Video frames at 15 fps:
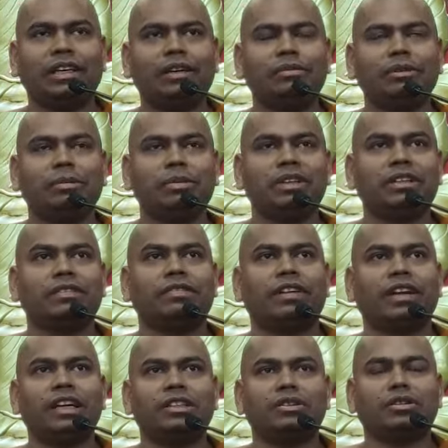we will
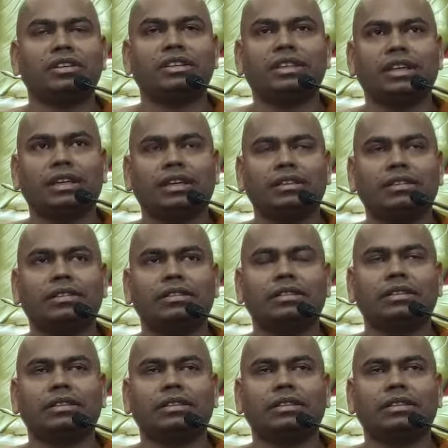reflect on this,